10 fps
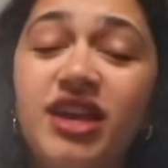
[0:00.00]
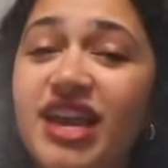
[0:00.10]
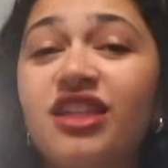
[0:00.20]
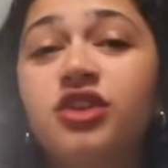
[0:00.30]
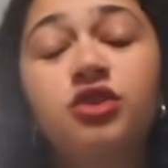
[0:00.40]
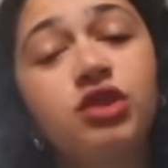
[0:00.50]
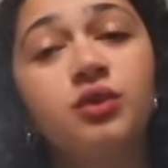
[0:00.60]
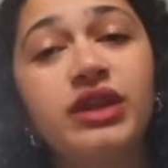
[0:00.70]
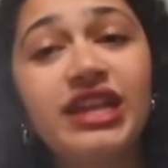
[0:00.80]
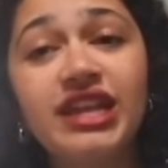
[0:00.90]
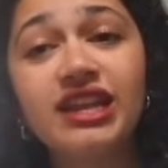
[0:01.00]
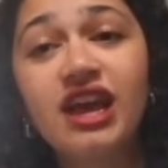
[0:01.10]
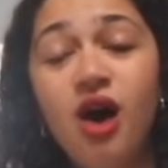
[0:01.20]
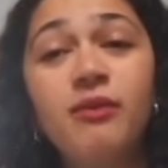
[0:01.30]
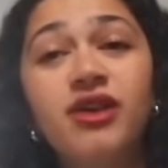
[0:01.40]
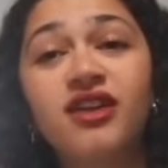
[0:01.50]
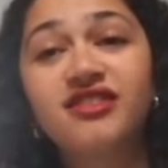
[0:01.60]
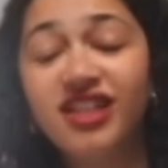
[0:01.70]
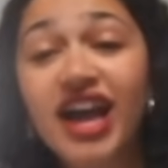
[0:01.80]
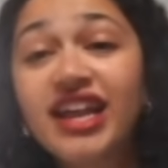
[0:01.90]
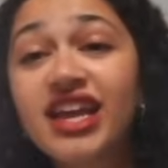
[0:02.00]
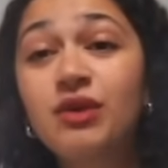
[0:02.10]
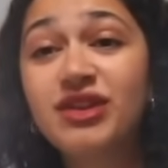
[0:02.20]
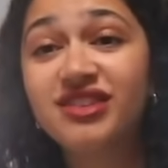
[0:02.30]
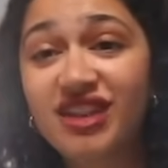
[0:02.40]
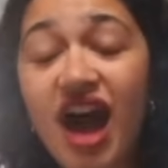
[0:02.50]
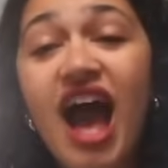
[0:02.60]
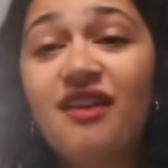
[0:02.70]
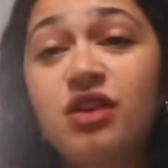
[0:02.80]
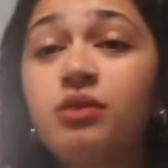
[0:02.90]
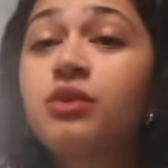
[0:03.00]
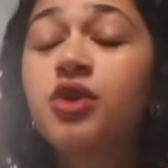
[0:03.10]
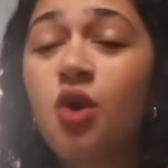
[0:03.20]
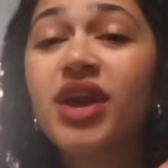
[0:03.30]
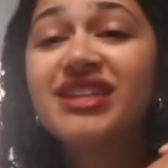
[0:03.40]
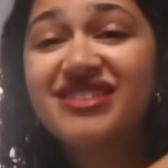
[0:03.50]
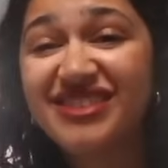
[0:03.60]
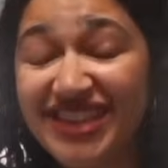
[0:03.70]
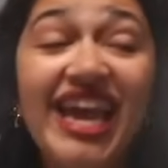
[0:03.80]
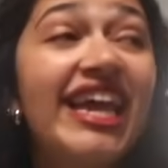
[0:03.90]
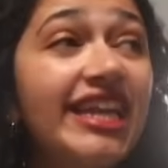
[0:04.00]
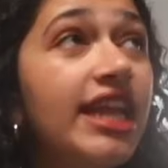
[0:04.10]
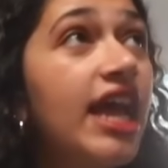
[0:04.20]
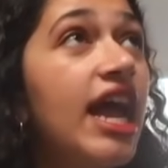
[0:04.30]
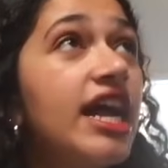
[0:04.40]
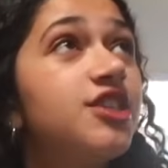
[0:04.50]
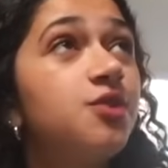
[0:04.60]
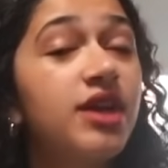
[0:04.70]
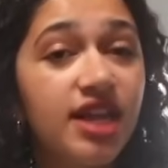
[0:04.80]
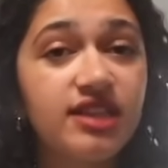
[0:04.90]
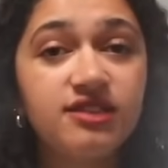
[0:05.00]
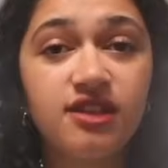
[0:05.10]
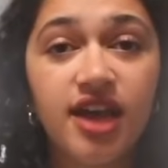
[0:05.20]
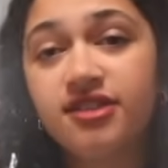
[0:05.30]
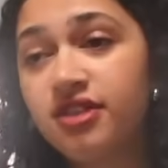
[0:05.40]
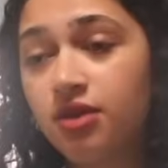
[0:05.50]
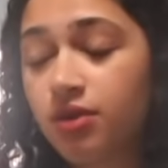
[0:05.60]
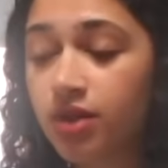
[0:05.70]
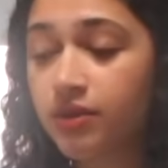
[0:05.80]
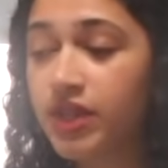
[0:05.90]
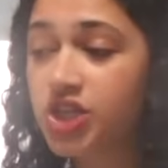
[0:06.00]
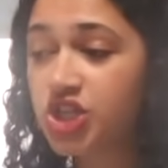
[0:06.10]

and Caitlin knew that we needed ambiance lighting and we did not have it and we were going insane. And so we got these lights, they were really, really